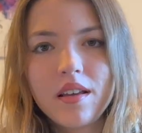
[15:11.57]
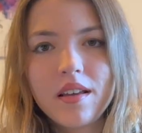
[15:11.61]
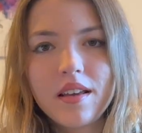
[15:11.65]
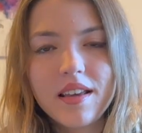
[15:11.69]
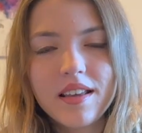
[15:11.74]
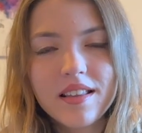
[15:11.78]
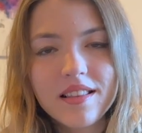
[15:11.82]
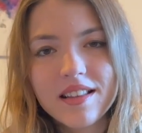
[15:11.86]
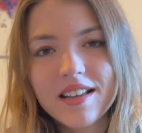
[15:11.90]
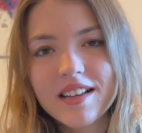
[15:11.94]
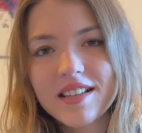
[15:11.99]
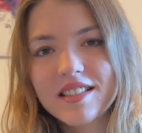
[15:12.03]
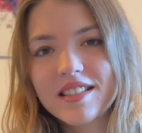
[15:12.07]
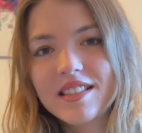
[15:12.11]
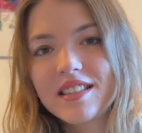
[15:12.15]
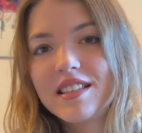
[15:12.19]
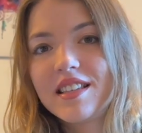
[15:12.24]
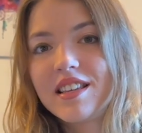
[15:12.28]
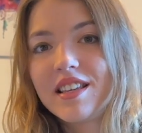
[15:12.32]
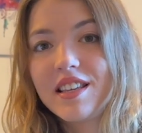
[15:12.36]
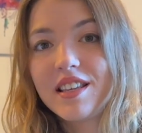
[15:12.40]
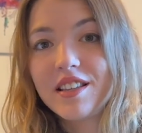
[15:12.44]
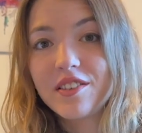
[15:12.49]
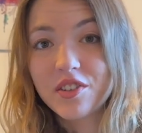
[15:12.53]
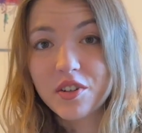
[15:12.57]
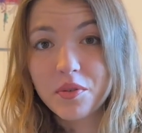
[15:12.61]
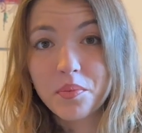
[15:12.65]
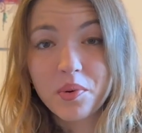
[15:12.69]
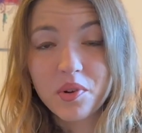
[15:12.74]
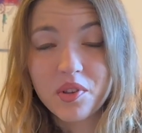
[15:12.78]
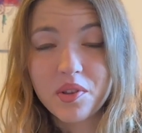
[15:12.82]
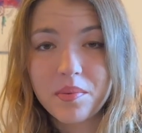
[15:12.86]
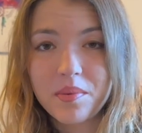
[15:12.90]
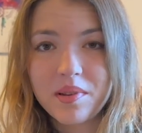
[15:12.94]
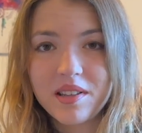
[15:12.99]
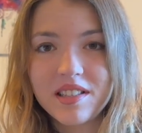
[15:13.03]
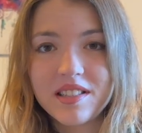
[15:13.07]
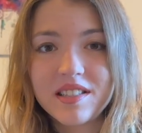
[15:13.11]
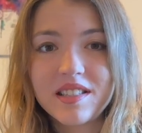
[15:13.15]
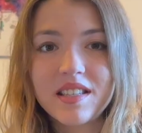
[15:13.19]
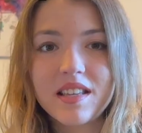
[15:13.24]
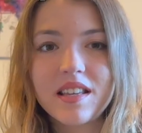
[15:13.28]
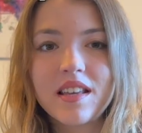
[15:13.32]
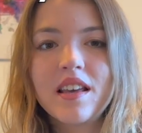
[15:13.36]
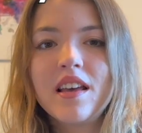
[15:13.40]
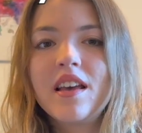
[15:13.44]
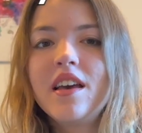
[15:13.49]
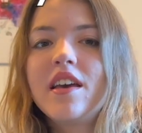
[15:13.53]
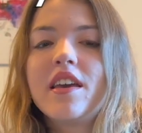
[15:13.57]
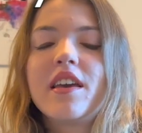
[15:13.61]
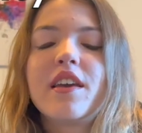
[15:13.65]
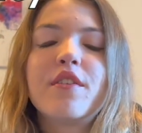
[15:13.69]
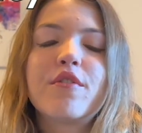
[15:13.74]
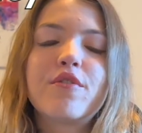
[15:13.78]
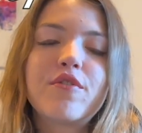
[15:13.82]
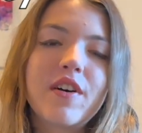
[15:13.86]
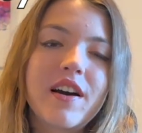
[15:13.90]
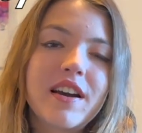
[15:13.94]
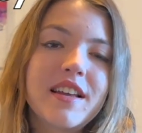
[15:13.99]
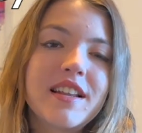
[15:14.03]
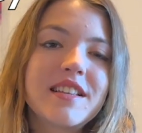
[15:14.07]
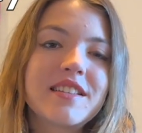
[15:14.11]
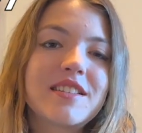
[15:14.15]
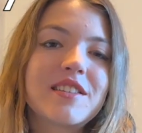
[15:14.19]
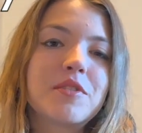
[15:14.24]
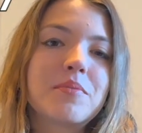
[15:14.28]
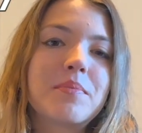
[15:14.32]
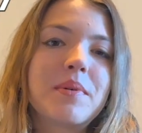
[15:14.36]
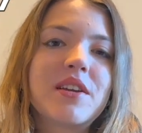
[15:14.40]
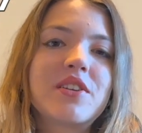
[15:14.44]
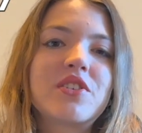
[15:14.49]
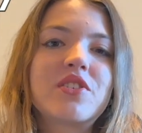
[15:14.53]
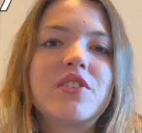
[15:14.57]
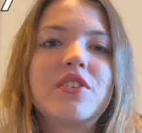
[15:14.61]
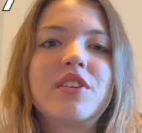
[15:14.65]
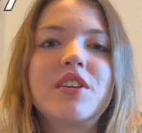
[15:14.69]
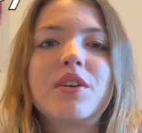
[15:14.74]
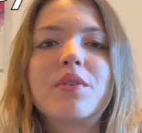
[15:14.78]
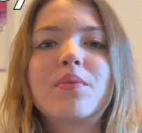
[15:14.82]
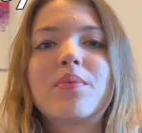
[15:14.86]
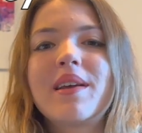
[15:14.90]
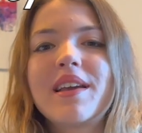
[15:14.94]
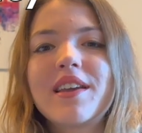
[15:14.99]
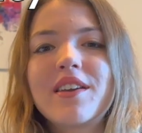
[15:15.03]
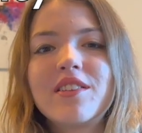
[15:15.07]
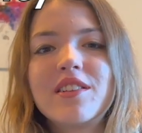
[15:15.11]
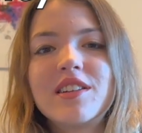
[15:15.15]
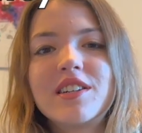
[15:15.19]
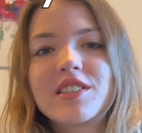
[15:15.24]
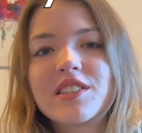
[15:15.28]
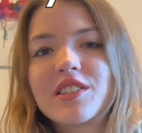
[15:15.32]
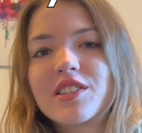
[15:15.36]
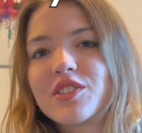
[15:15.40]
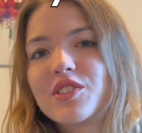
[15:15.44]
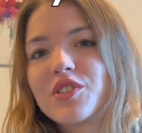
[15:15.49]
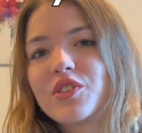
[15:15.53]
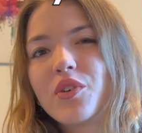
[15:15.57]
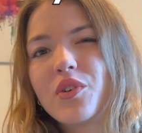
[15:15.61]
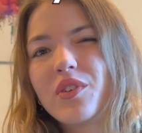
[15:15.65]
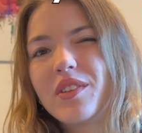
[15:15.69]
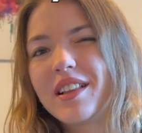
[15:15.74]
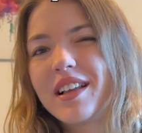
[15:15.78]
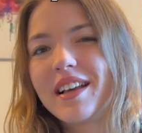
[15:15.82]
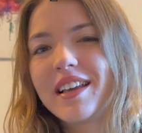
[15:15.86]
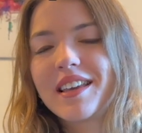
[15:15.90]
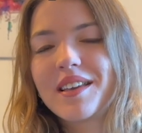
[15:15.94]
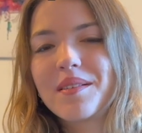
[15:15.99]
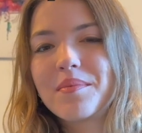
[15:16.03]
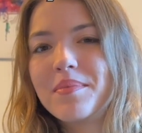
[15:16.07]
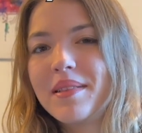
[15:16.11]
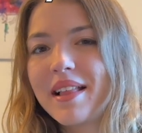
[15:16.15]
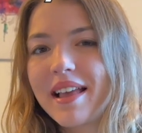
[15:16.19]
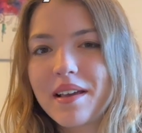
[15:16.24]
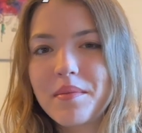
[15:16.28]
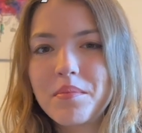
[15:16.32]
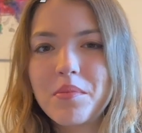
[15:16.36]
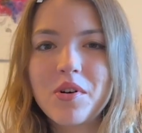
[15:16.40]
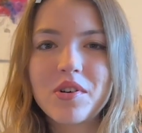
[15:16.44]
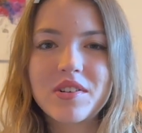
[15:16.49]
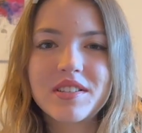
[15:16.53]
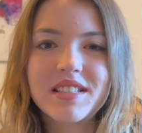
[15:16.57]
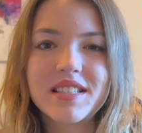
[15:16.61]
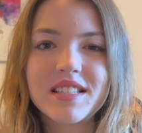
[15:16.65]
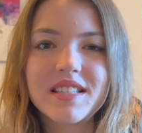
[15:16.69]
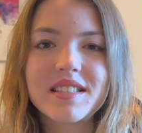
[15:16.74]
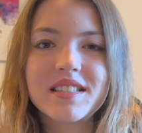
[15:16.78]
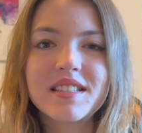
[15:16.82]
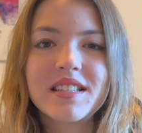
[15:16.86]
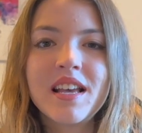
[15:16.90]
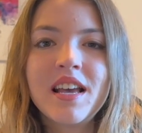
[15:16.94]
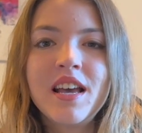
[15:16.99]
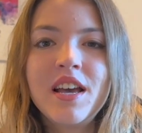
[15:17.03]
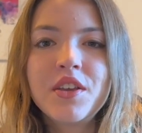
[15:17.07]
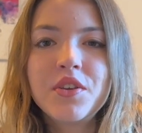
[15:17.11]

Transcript: And lastly, interpretability. In finance especially, regulators don't like black boxes.